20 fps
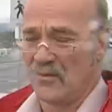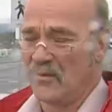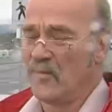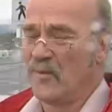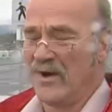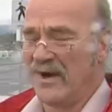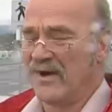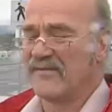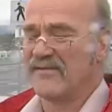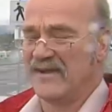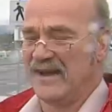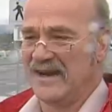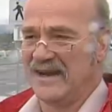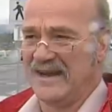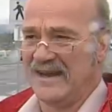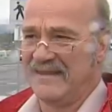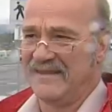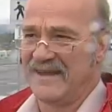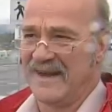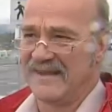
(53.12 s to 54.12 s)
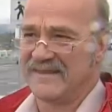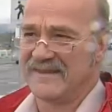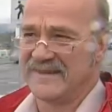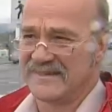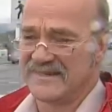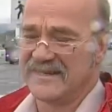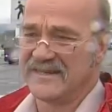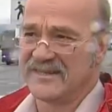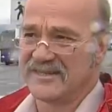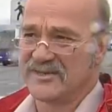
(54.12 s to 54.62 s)
We're feeling that
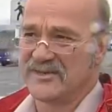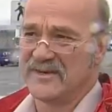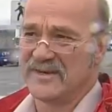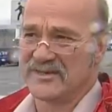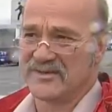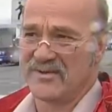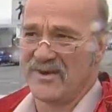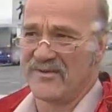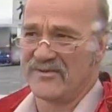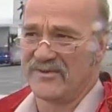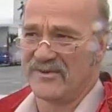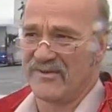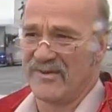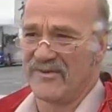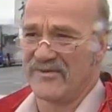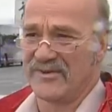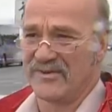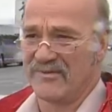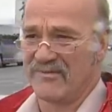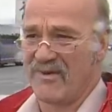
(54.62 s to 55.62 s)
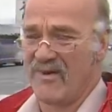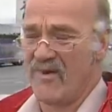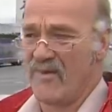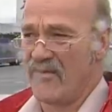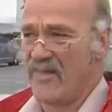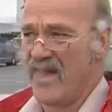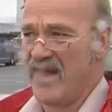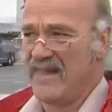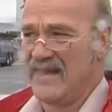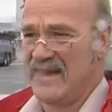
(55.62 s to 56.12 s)
this industry has grown and grown and
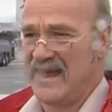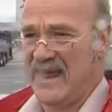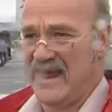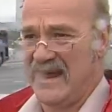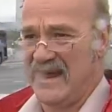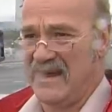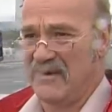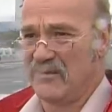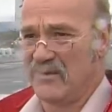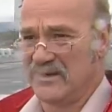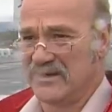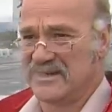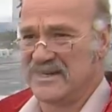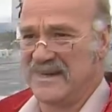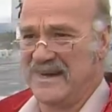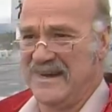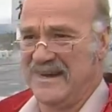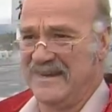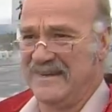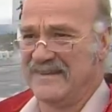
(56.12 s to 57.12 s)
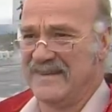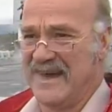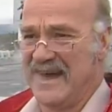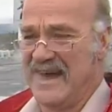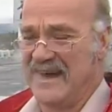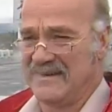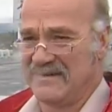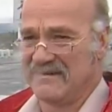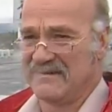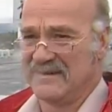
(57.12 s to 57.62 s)
grown. Uh, we're seeing
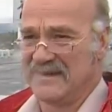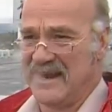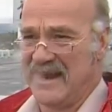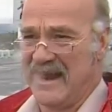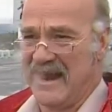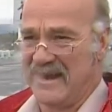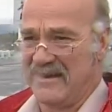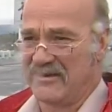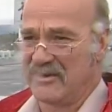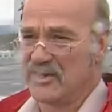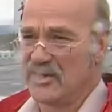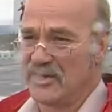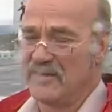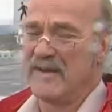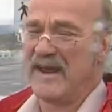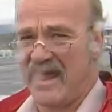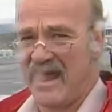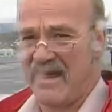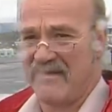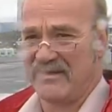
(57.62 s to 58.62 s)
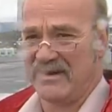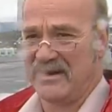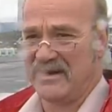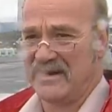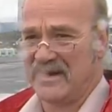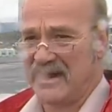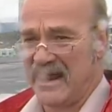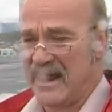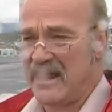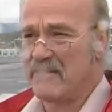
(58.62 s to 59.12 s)
that it could be having
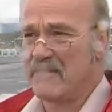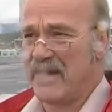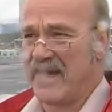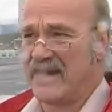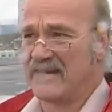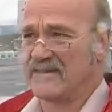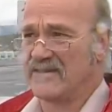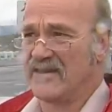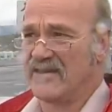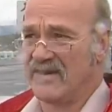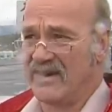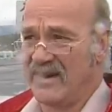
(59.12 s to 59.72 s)
an impact on our